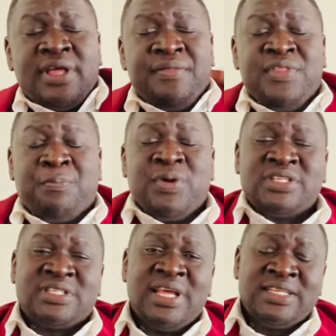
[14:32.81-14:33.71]
the
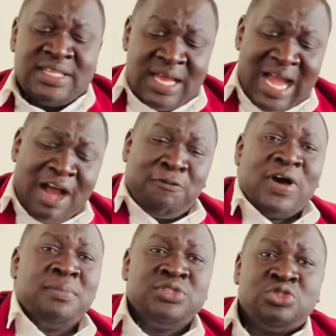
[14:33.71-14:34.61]
president
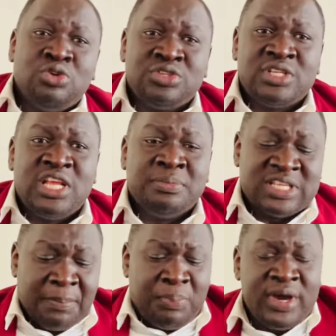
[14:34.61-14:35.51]
affirms those names,
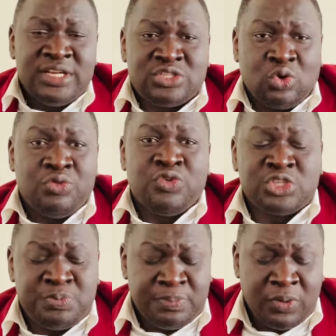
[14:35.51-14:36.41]
appoints on those
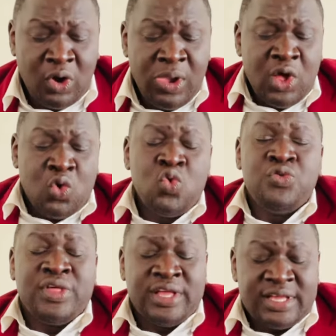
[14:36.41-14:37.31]
people who
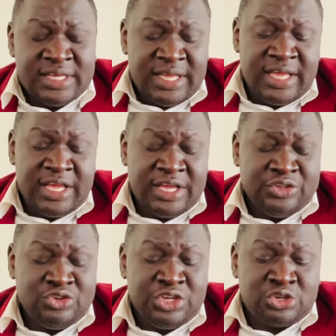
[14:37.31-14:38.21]
the
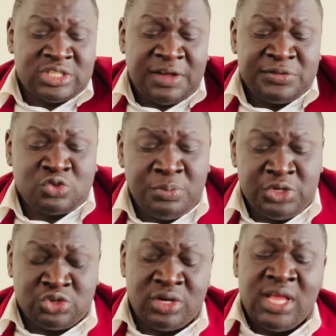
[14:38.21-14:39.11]
Judicial Service
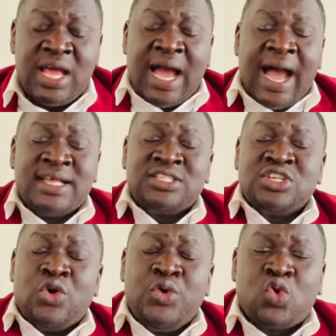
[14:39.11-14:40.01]
Commission has
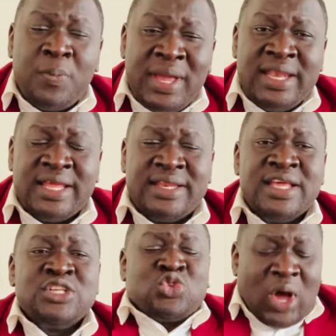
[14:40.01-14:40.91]
recommended.
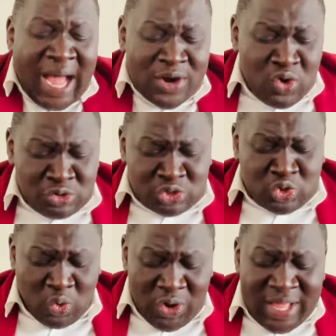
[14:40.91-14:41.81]
So, and
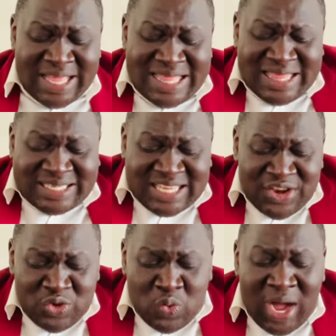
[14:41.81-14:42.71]
also the
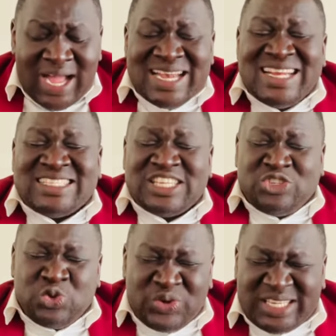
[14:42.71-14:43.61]
tenure, the
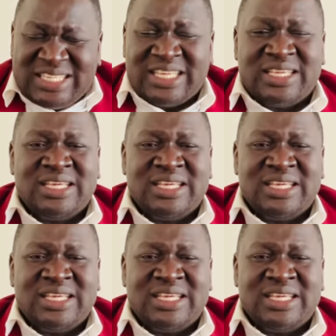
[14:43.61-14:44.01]
security,